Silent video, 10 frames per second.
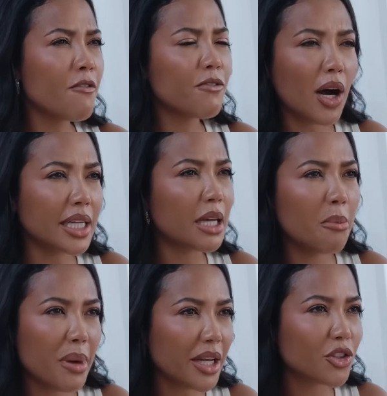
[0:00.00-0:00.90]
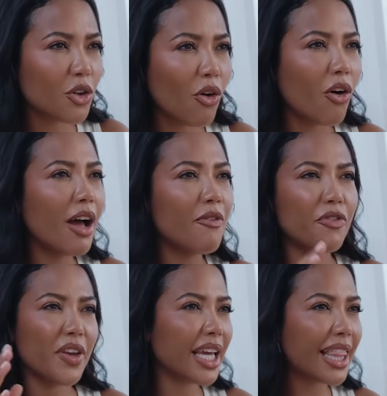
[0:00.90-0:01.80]
find a mentor and
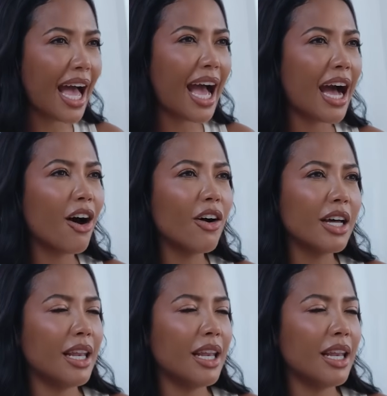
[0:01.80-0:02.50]
figure that out,